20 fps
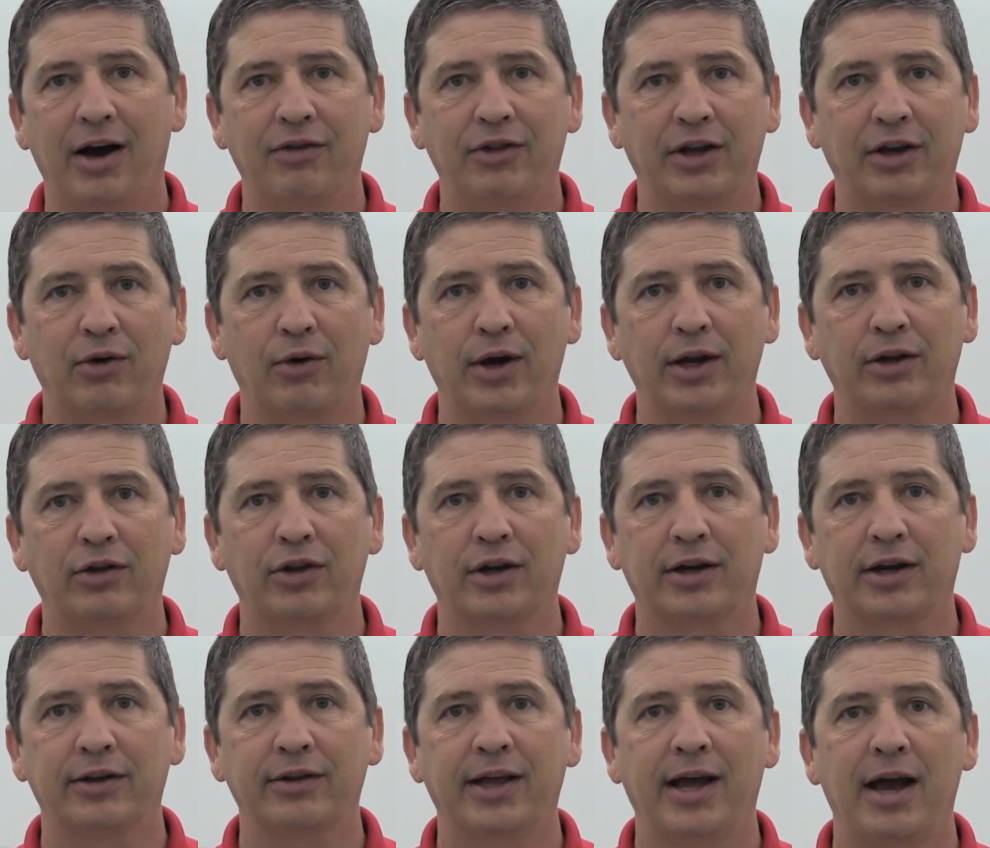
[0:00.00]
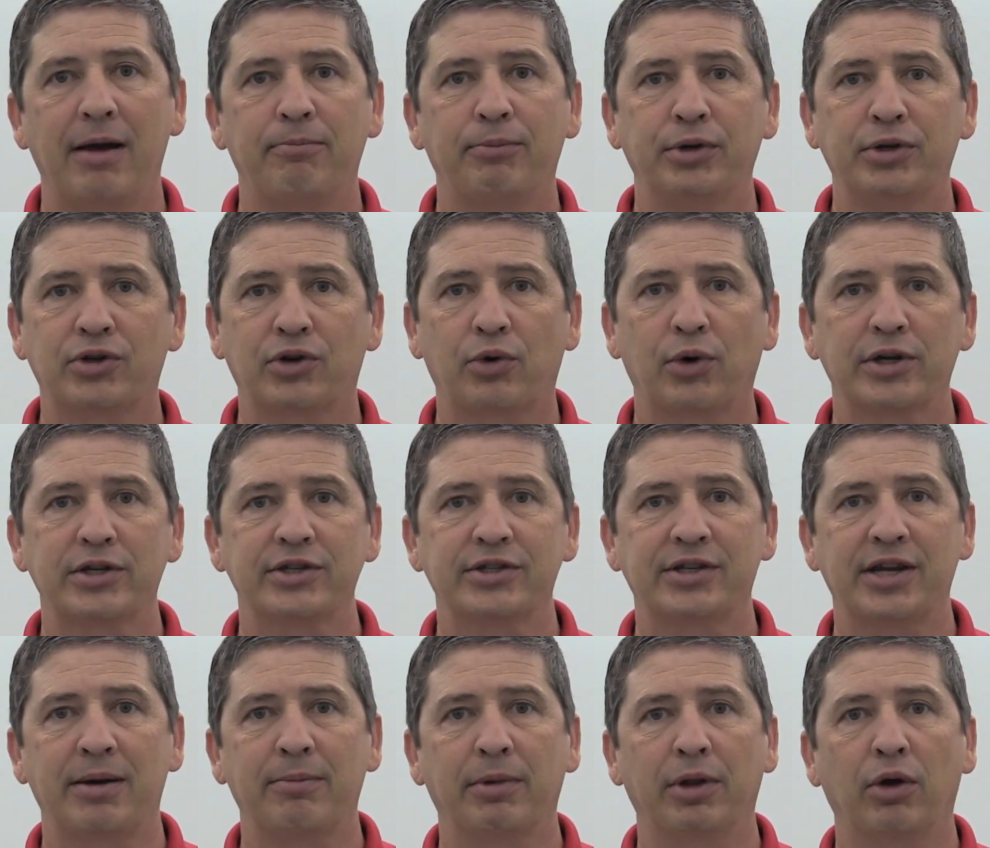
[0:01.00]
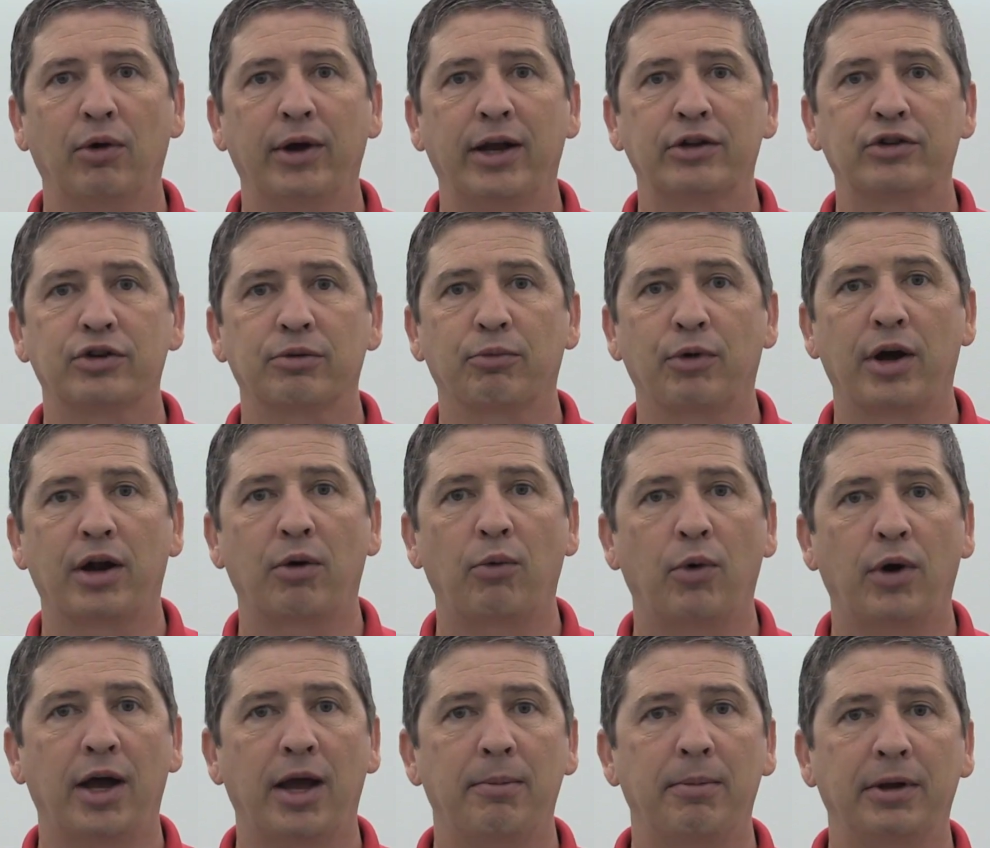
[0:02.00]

then go ahead and click on that. Put your questions down below, answer them right away.